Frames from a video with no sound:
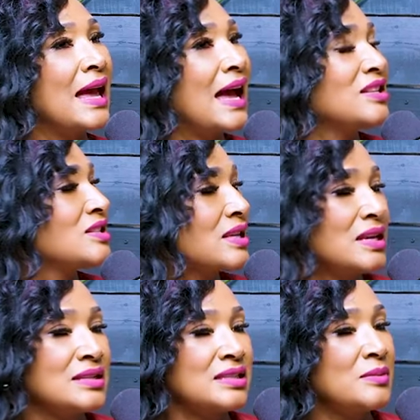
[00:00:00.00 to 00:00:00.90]
I just
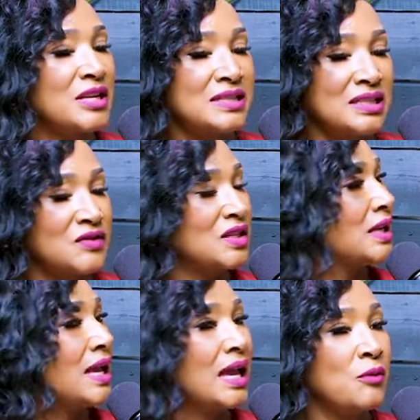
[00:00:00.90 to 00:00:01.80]
can't see myself saying,
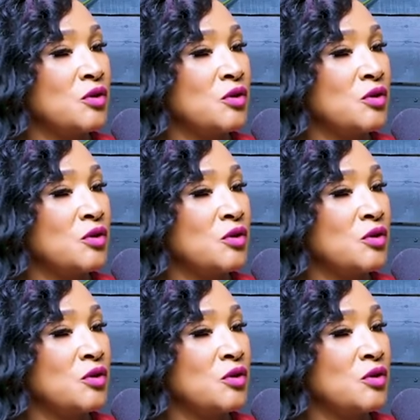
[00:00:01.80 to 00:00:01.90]
hey, when